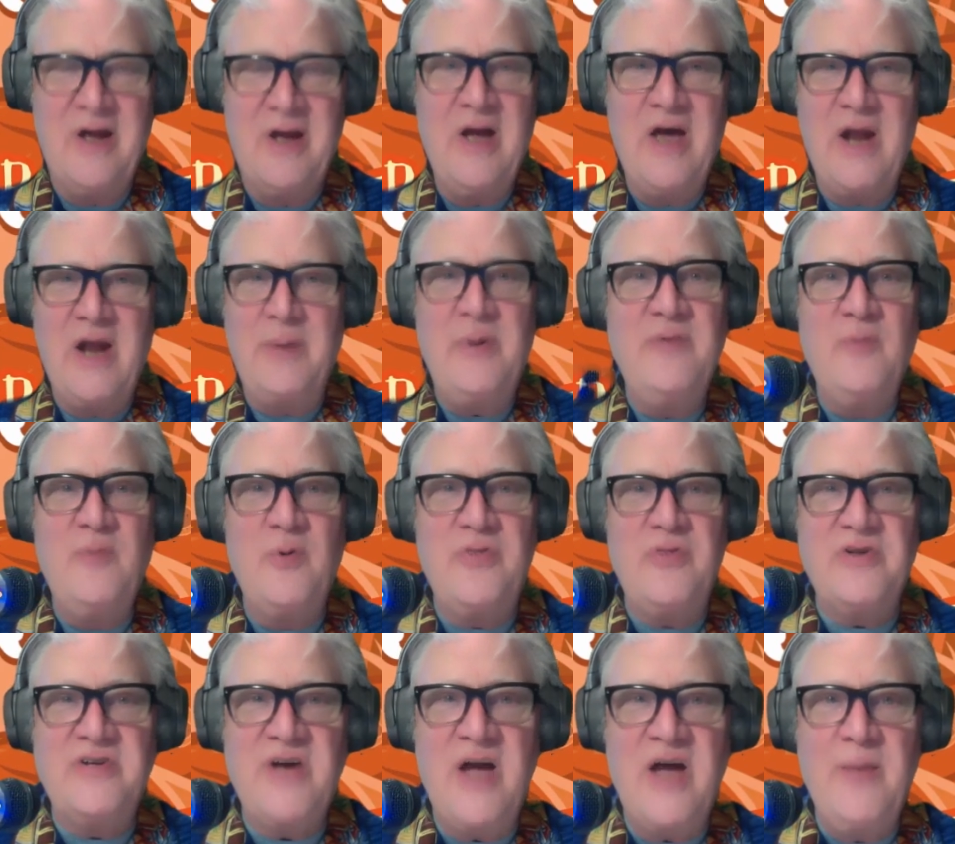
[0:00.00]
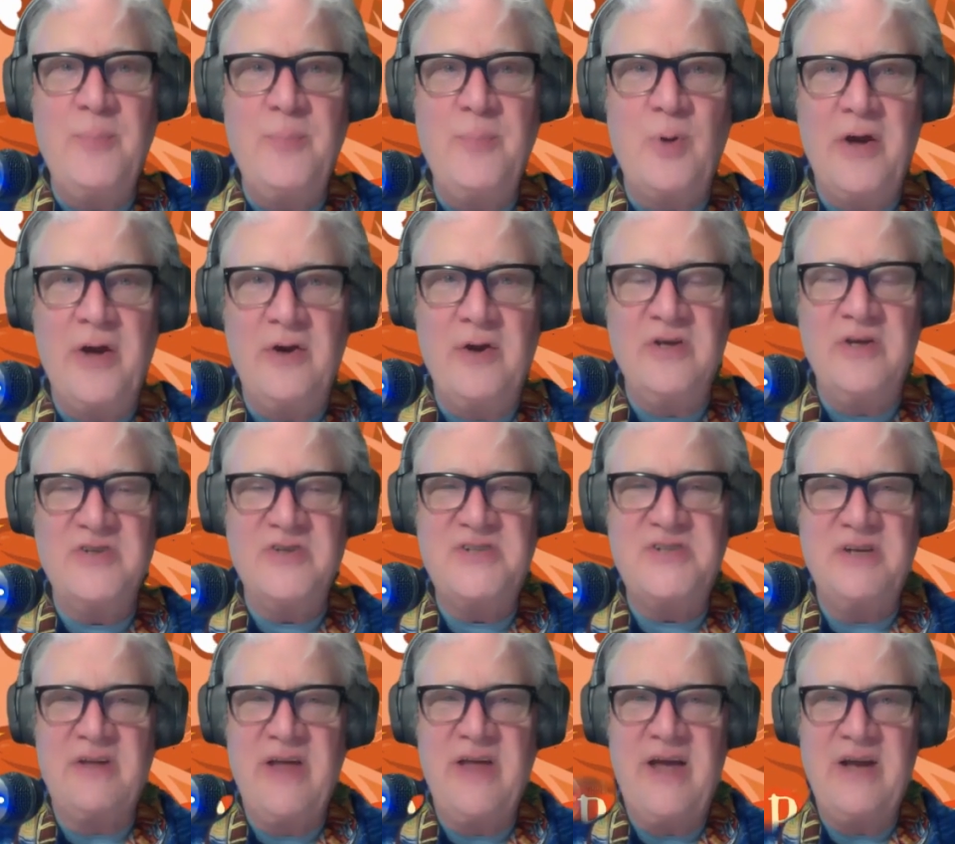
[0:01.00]
even with the typewriter, you
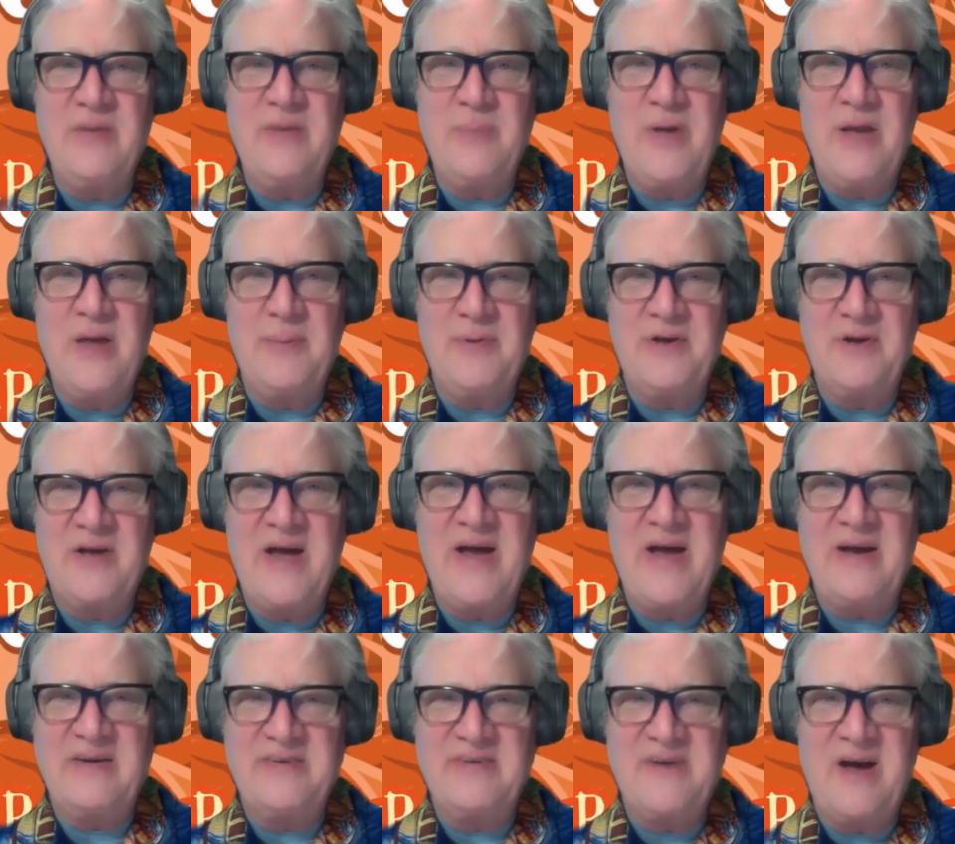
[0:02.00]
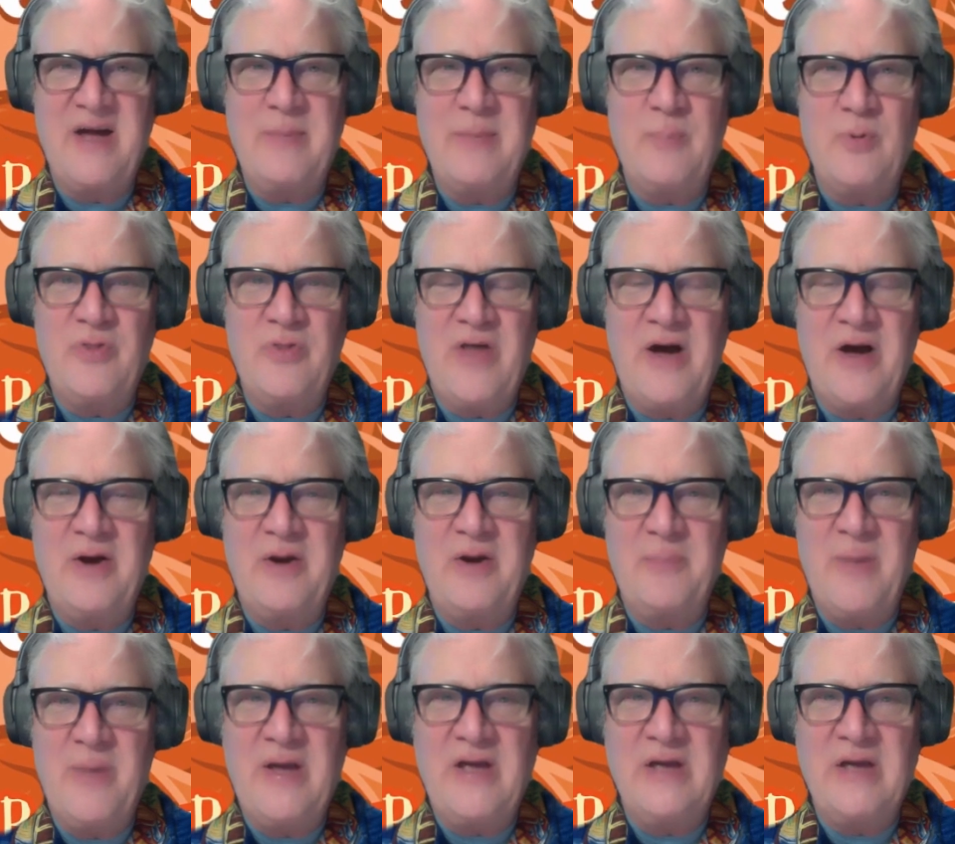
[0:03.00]
still had to be able to kind of type without it
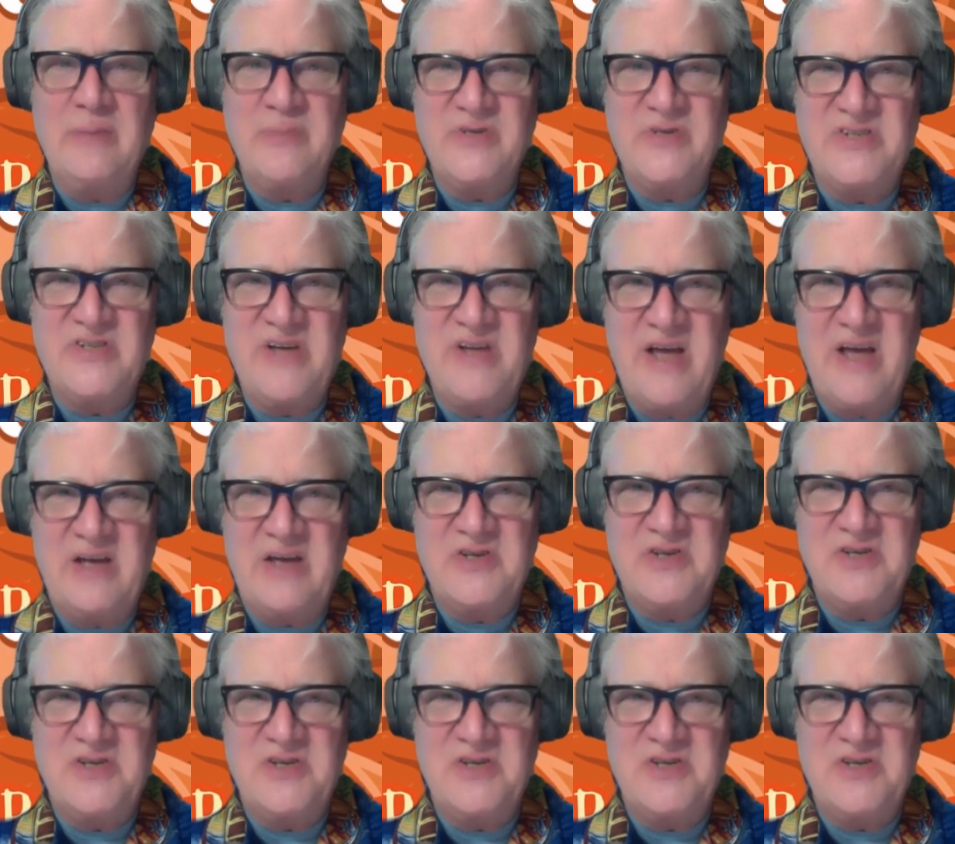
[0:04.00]
making mistakes.